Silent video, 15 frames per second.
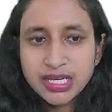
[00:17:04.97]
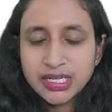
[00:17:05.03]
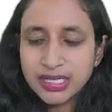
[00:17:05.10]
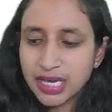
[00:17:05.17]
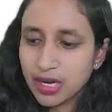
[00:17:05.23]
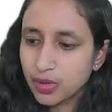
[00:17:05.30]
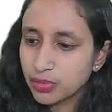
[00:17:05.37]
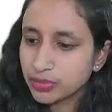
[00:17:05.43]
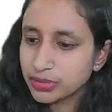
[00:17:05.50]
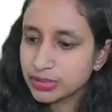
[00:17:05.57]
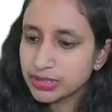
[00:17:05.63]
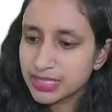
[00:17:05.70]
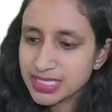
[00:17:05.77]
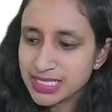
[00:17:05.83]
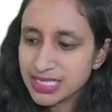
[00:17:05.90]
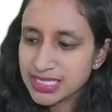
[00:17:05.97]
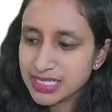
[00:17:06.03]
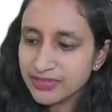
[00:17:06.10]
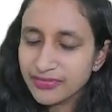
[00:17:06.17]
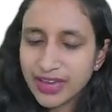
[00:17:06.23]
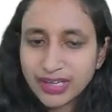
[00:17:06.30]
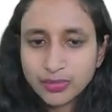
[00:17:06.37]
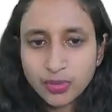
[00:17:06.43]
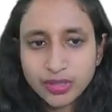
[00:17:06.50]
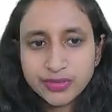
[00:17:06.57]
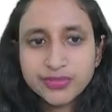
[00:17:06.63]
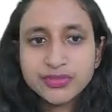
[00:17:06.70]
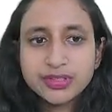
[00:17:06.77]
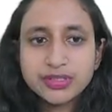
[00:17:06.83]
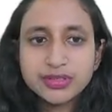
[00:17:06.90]
Now this is in fact one
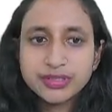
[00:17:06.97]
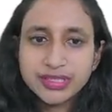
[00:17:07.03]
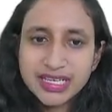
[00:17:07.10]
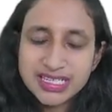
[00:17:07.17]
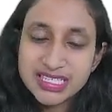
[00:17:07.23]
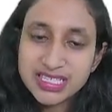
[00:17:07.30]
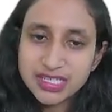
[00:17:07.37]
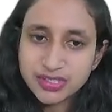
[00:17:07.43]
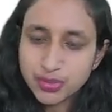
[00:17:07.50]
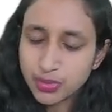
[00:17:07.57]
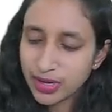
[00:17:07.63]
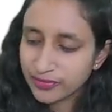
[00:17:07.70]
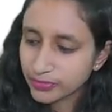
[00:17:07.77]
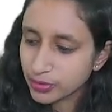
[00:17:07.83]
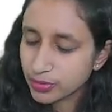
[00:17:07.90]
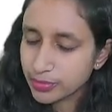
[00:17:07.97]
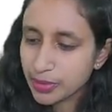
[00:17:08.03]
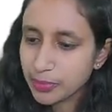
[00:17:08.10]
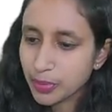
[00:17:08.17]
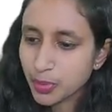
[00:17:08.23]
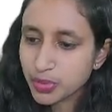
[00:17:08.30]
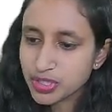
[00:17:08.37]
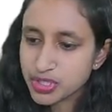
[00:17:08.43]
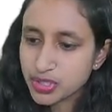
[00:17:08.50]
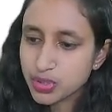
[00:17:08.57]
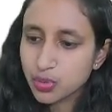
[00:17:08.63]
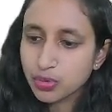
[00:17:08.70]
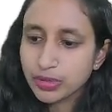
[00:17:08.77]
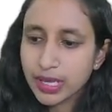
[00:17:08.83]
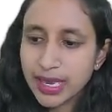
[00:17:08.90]
of the tests that you have to remember, which is
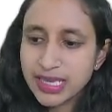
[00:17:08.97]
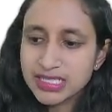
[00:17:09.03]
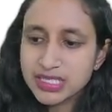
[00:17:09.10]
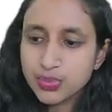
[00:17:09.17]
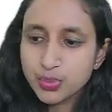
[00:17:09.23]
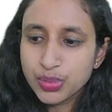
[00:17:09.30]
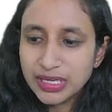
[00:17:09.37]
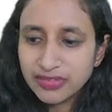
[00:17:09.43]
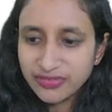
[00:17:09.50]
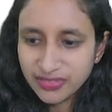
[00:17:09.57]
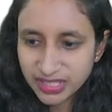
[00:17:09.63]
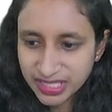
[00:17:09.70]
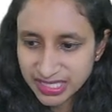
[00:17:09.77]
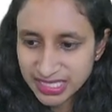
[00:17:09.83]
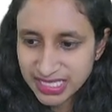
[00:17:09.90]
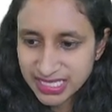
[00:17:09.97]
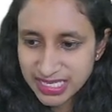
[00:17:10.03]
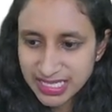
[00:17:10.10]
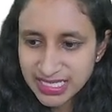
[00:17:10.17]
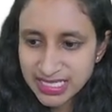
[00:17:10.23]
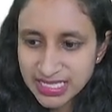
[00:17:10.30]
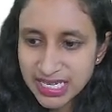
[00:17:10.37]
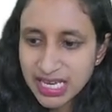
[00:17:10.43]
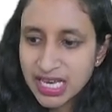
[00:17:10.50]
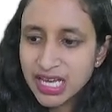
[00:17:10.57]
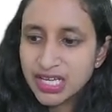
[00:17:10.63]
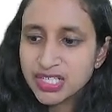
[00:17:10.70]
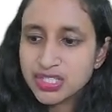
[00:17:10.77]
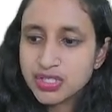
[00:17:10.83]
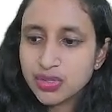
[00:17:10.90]
known as wheel Felix test.
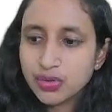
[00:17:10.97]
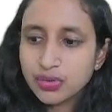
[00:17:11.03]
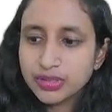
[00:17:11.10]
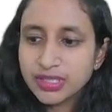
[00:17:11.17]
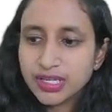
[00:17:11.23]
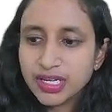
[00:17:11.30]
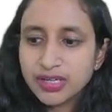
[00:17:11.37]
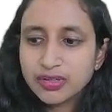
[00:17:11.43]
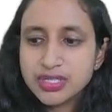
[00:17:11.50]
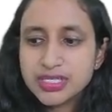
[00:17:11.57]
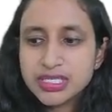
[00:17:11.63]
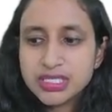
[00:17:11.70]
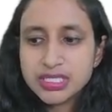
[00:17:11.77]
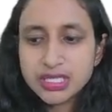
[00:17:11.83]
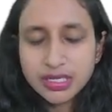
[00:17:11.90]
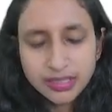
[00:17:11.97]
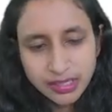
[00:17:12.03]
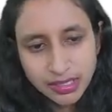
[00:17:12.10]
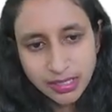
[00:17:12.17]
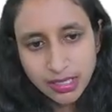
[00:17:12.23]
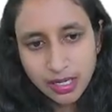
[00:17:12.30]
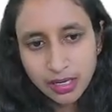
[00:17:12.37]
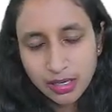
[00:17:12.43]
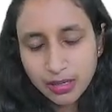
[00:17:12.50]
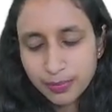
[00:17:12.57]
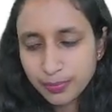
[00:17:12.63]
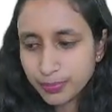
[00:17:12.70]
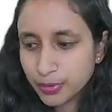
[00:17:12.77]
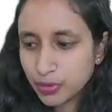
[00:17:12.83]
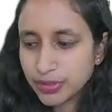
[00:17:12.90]
So there are certain
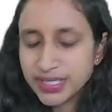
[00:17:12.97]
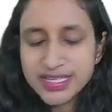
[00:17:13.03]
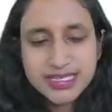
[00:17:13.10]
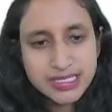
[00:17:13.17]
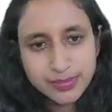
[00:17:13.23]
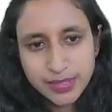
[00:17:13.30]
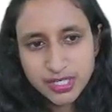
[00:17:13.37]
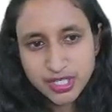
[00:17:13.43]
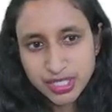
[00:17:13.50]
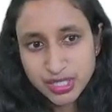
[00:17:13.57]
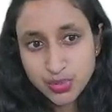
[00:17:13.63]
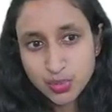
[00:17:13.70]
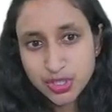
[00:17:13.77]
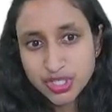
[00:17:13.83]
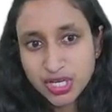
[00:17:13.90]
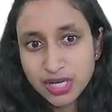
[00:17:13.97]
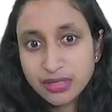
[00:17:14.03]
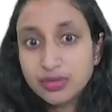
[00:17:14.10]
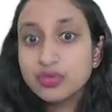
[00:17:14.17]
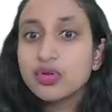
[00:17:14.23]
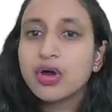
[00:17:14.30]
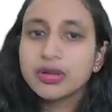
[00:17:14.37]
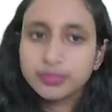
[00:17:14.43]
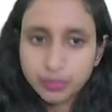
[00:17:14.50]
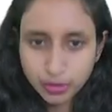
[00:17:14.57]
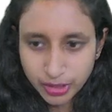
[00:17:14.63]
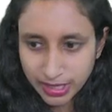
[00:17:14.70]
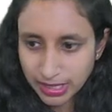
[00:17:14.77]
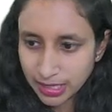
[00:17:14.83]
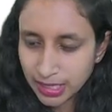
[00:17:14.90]
Protease species which are
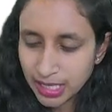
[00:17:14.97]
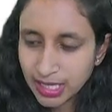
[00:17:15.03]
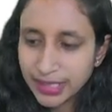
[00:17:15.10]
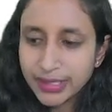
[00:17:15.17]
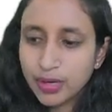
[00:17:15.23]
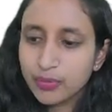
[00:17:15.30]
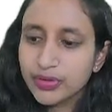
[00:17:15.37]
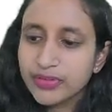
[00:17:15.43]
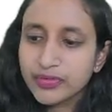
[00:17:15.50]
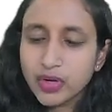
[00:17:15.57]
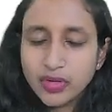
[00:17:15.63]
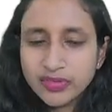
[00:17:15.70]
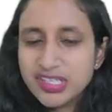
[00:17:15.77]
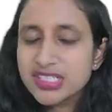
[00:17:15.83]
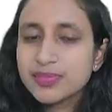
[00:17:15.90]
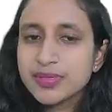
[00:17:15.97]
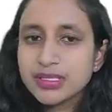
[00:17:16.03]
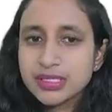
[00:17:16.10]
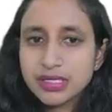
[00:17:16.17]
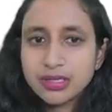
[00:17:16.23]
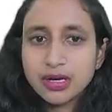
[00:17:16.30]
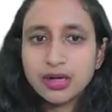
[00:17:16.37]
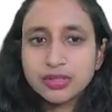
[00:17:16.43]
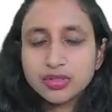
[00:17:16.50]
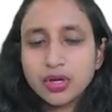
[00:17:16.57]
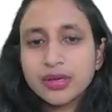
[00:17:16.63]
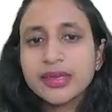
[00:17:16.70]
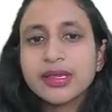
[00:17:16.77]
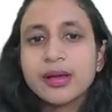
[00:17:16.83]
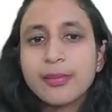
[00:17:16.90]
non-motile. Now we've always been
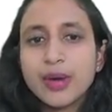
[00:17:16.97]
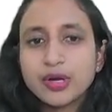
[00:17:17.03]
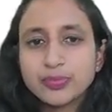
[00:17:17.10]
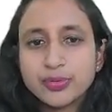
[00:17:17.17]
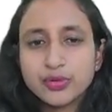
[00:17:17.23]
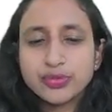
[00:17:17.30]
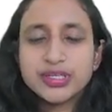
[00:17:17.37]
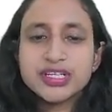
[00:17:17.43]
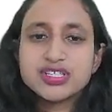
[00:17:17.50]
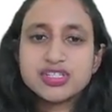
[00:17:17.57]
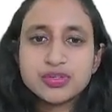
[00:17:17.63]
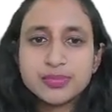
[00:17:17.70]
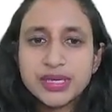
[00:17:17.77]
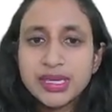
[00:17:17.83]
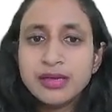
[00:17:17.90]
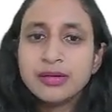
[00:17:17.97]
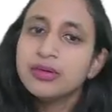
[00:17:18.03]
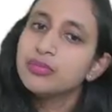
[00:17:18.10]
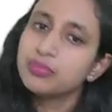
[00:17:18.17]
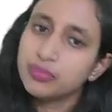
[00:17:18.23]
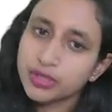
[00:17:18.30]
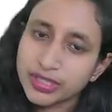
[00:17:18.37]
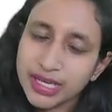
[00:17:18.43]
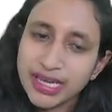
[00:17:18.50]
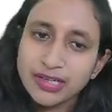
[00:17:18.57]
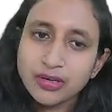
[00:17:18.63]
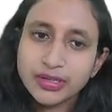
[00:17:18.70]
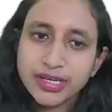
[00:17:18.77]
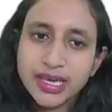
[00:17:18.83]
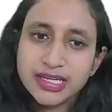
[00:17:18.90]
talking about Protease to be
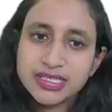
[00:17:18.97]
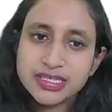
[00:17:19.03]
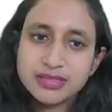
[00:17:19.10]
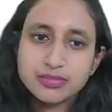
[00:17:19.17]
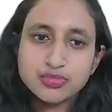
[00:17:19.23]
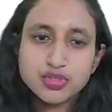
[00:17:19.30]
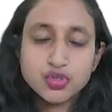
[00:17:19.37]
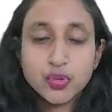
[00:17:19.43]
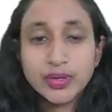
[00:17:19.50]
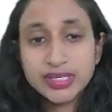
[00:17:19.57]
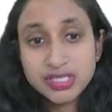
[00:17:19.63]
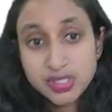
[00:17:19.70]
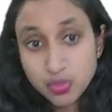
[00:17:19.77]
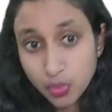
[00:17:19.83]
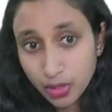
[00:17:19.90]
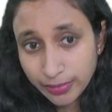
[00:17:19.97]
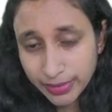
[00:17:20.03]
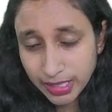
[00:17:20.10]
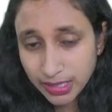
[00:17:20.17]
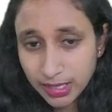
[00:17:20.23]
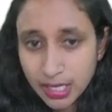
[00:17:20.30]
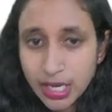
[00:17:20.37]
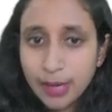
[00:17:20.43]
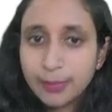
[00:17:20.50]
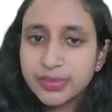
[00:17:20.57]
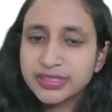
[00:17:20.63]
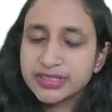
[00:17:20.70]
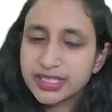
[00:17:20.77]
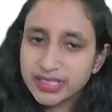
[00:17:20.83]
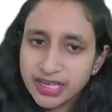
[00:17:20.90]
motile organisms showing swarming,
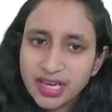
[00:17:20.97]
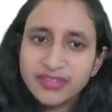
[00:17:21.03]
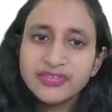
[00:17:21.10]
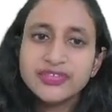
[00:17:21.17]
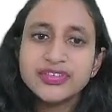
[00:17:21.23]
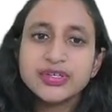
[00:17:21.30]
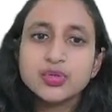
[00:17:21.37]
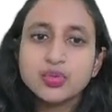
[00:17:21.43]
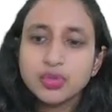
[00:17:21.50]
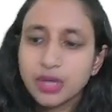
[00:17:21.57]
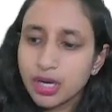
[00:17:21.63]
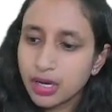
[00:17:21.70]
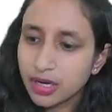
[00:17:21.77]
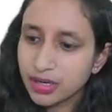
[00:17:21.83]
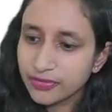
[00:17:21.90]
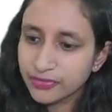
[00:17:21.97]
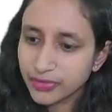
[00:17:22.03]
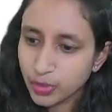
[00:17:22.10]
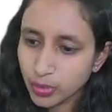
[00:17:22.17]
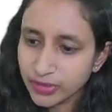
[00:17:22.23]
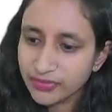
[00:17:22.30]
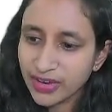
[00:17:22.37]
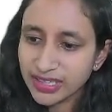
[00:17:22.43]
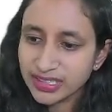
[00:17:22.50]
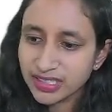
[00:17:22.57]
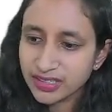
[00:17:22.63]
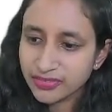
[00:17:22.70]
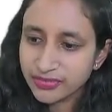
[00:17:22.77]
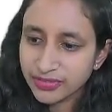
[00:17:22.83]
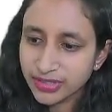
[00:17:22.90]
but there are few
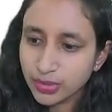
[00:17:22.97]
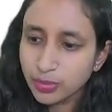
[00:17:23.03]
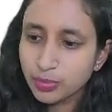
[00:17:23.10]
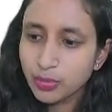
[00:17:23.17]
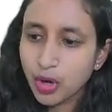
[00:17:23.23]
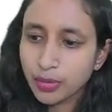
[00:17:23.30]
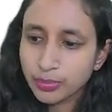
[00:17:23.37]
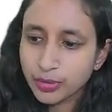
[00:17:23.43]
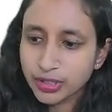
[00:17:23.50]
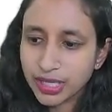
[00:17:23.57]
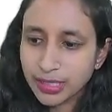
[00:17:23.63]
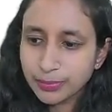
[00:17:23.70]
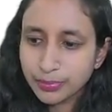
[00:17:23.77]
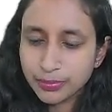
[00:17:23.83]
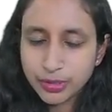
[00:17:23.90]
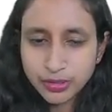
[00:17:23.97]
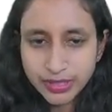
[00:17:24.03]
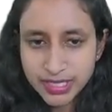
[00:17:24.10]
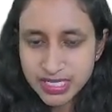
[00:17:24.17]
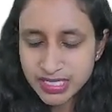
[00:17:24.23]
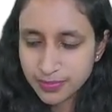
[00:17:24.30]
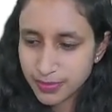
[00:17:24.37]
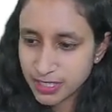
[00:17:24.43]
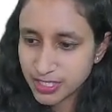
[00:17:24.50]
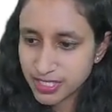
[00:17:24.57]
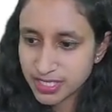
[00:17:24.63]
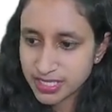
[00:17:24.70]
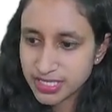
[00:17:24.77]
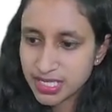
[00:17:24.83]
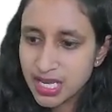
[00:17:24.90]
non-motile Protease
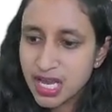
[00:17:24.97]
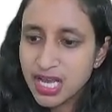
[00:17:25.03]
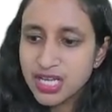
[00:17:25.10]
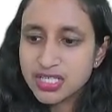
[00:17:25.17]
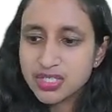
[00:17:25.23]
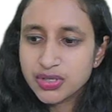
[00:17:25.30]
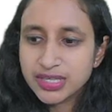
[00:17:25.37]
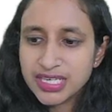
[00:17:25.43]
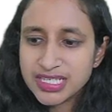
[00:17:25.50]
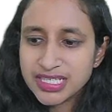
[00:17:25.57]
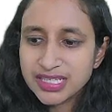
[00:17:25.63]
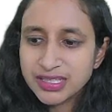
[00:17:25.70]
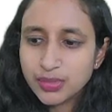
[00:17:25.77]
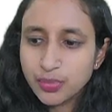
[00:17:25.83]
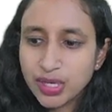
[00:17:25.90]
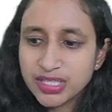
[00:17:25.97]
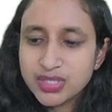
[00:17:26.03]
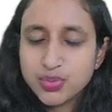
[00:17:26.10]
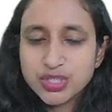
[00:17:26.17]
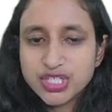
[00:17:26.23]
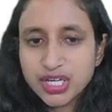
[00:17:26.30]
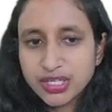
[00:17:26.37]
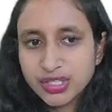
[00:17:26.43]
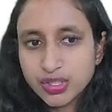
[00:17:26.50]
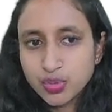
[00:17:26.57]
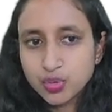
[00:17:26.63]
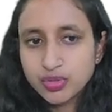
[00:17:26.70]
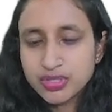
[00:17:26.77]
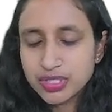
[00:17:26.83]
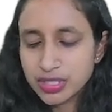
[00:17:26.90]
species. So these are the ones which are
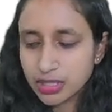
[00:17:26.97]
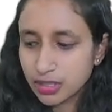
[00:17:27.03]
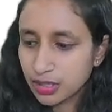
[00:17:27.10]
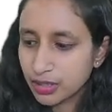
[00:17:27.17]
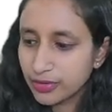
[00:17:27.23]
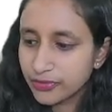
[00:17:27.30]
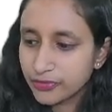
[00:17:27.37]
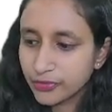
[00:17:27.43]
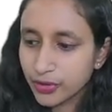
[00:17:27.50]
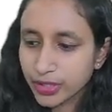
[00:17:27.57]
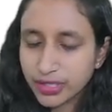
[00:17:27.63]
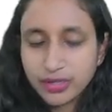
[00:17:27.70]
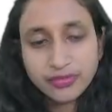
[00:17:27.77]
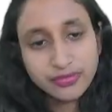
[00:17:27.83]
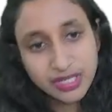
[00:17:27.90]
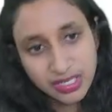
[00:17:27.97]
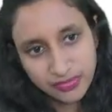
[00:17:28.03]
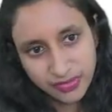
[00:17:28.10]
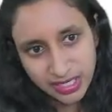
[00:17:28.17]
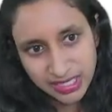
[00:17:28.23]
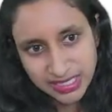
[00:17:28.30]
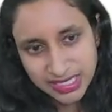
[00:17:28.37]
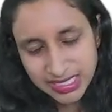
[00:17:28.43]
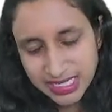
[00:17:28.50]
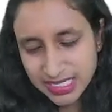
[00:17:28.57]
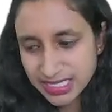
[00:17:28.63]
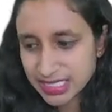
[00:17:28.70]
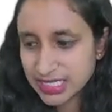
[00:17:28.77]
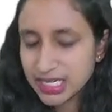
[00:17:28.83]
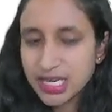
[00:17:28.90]
used for your wheel Felix
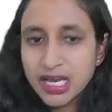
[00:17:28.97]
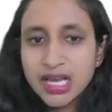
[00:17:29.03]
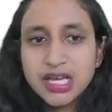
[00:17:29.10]
test.